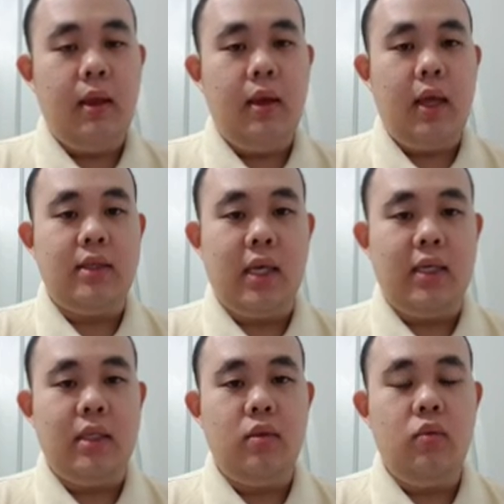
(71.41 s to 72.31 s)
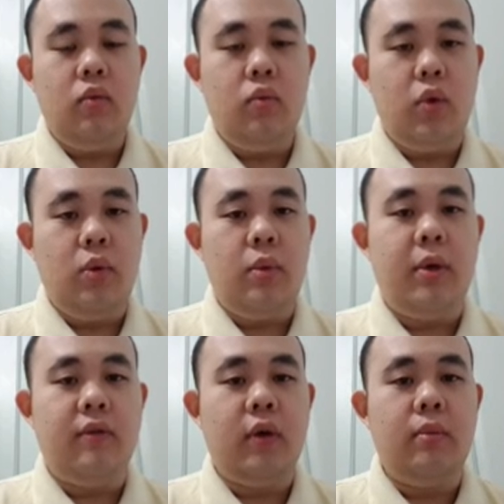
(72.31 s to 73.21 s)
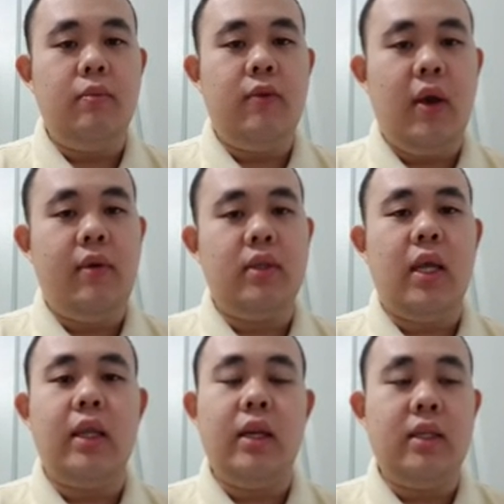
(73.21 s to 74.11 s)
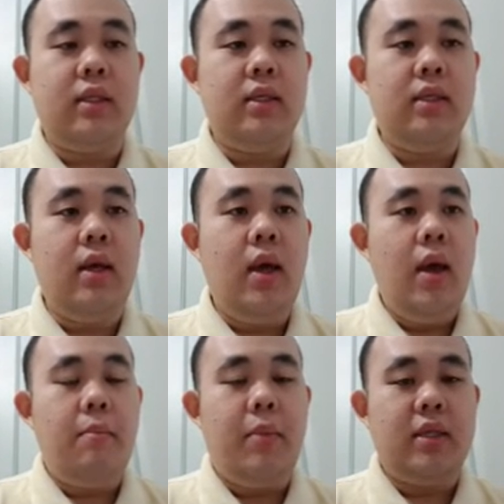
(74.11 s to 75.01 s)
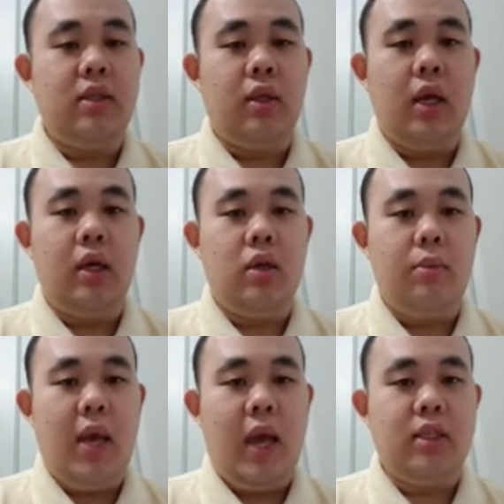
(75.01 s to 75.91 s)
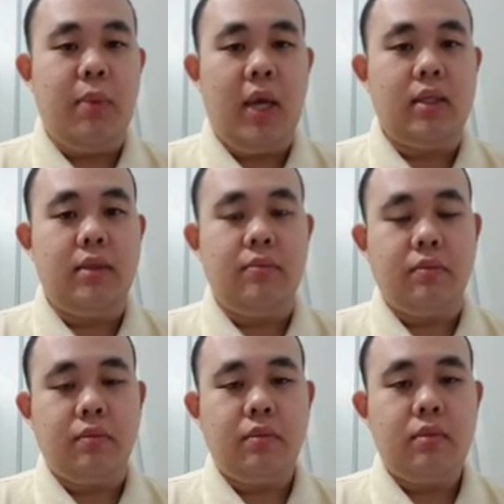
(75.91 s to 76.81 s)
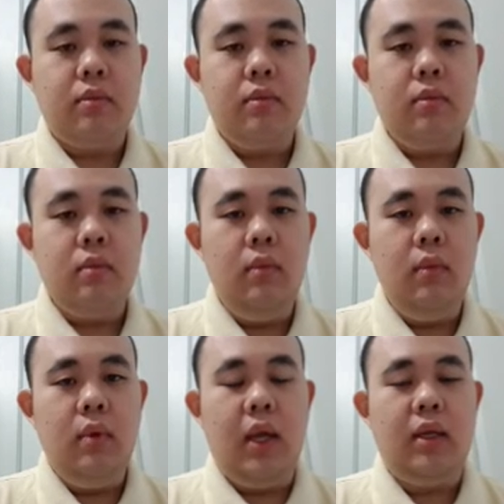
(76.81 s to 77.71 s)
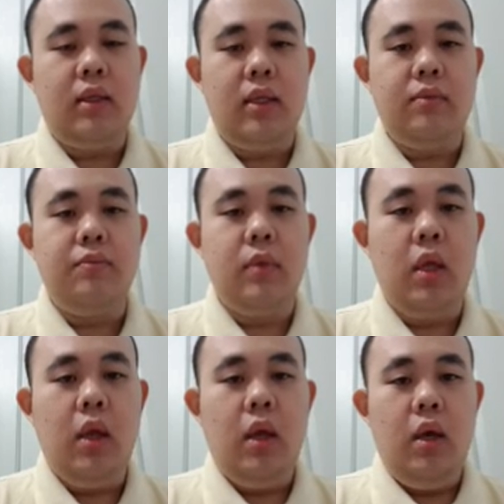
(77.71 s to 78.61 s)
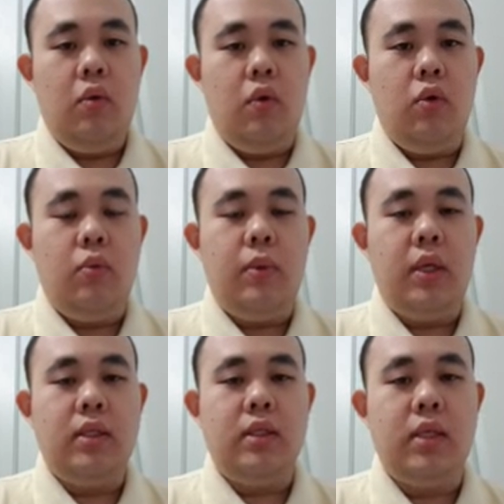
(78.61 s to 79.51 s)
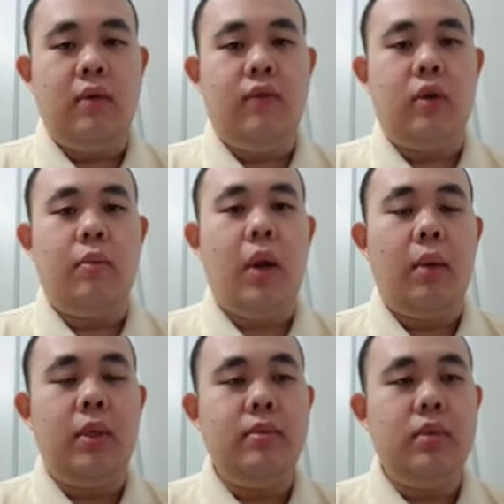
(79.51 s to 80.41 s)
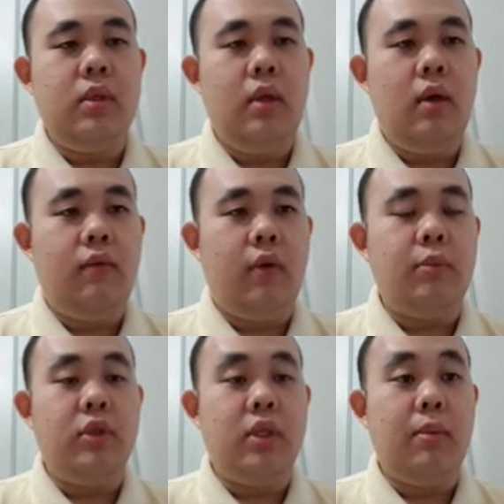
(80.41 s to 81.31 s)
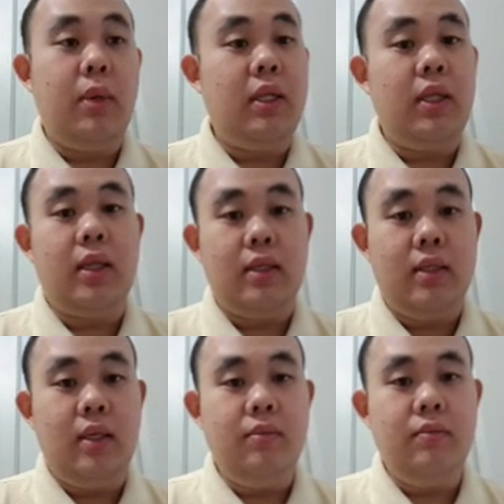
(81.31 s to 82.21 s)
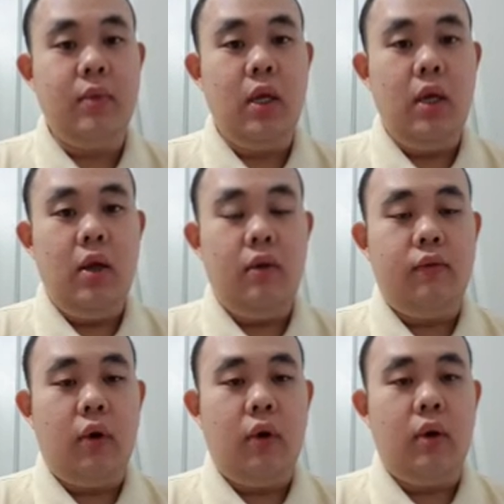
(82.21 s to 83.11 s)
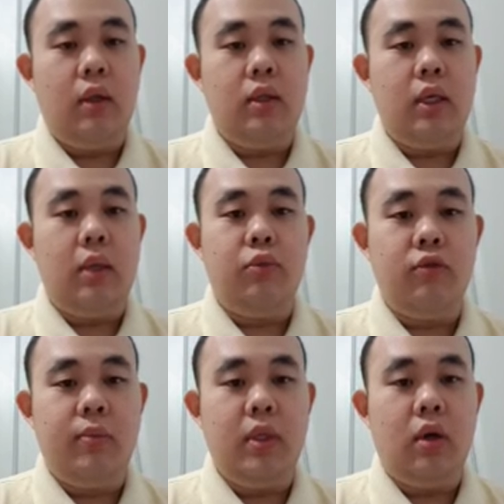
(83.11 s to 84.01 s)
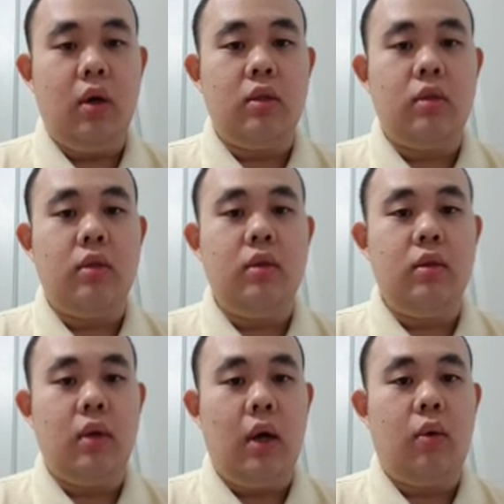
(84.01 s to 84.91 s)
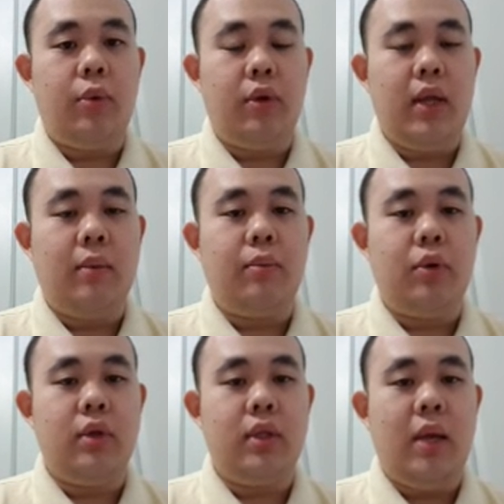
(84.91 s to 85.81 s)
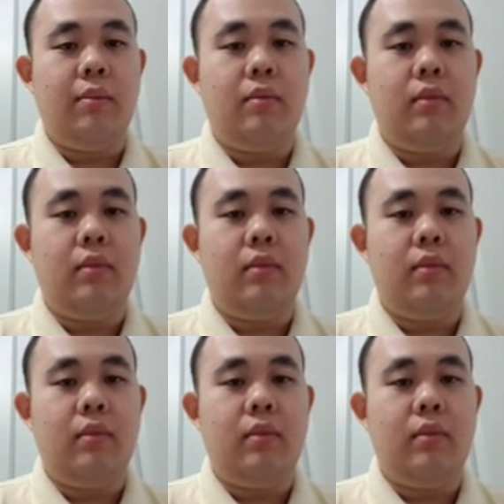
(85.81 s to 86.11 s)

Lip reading: And second, we will perform various analyses based on ergonomic aspects. And the third, we will be seek for the problems from usability testing for the improvement on our product prototype,